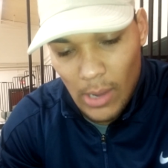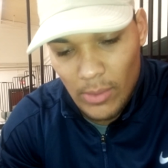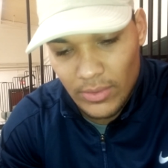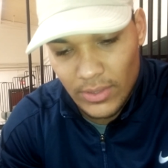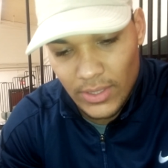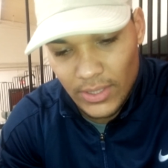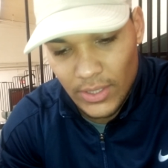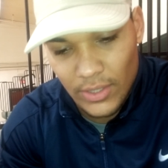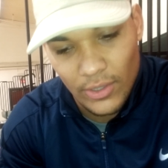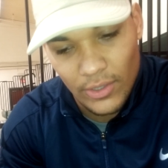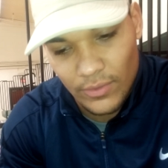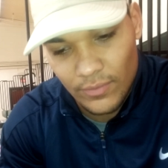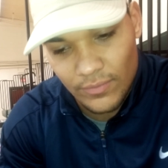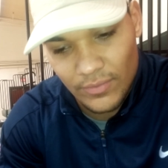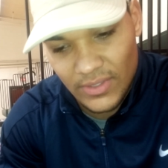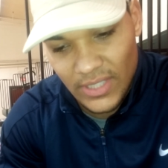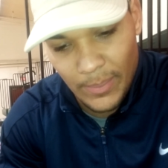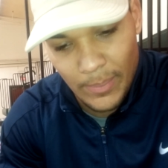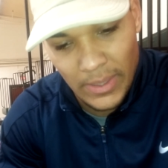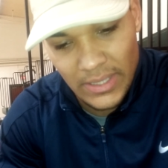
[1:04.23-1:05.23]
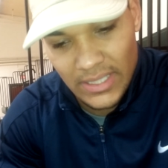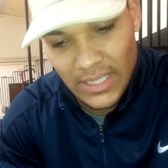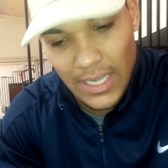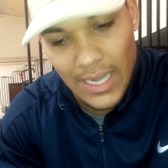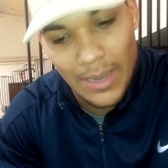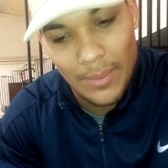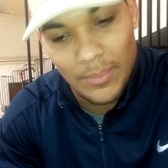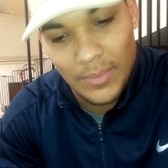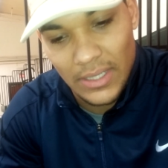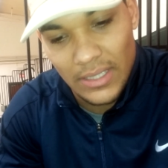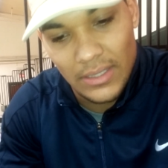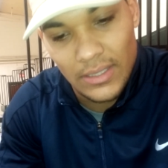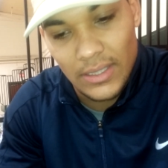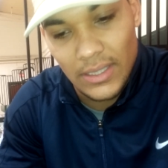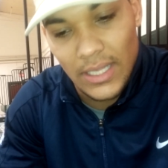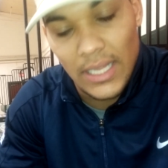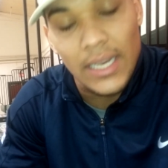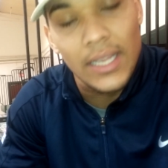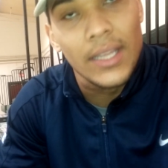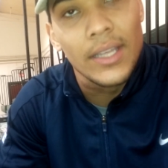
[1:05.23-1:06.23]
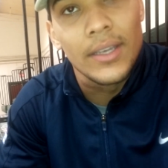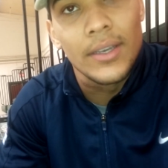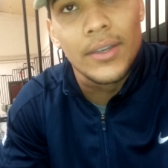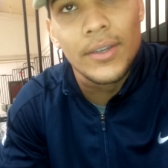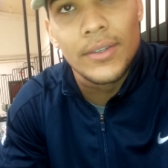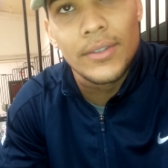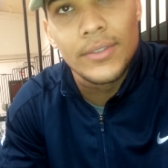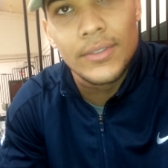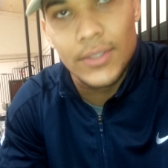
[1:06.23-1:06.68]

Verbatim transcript: I was just going to take my time and let it heal.